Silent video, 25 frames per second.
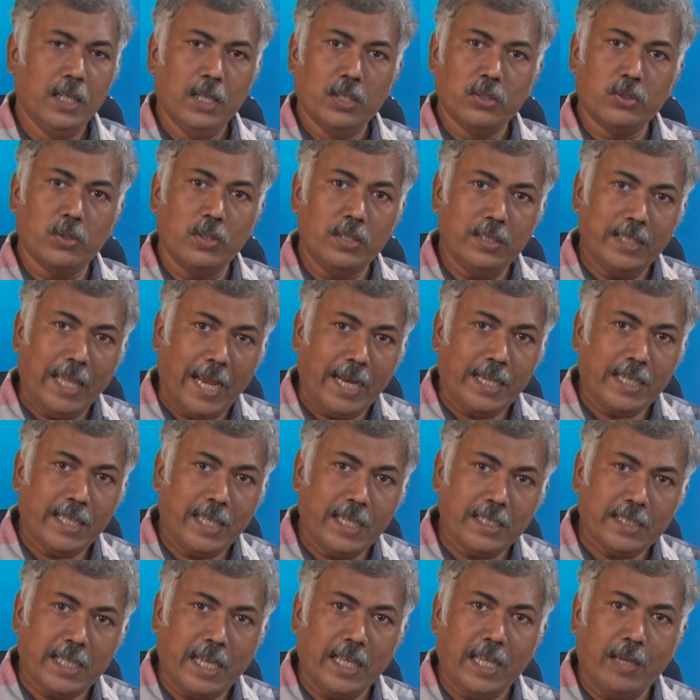So, in that
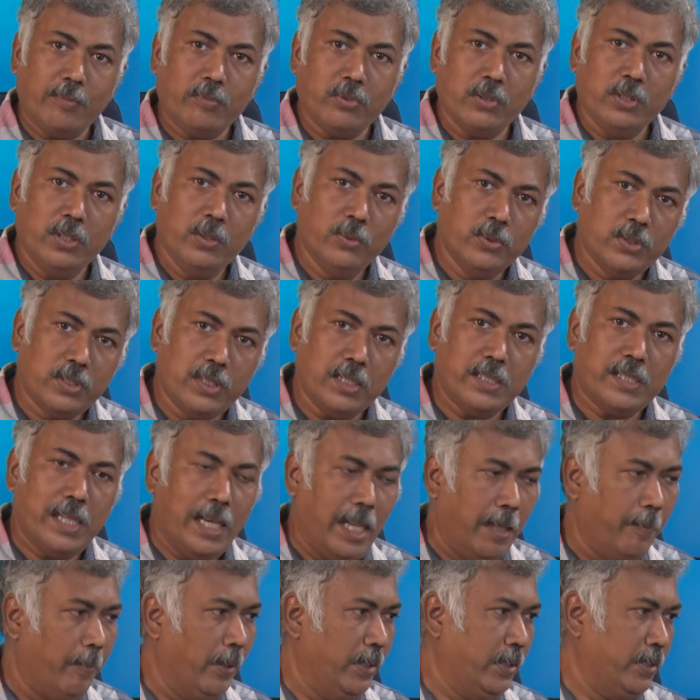case I have to use these
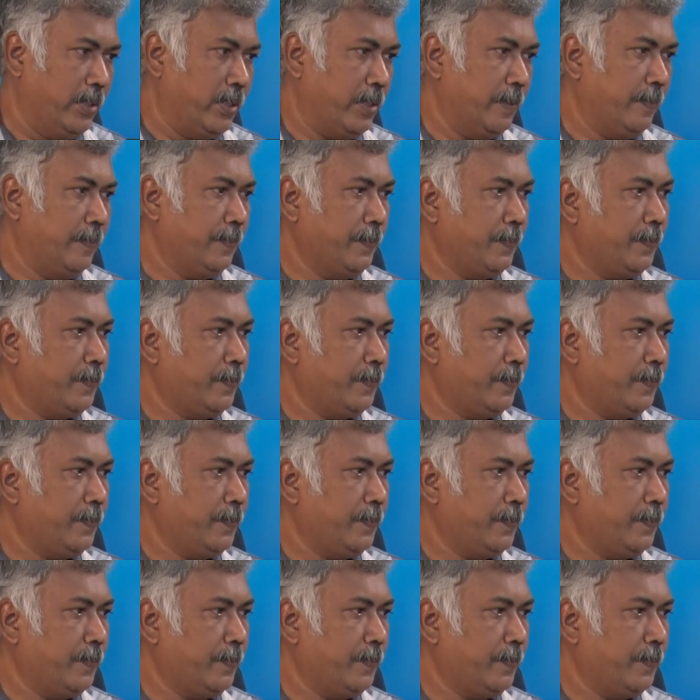labels.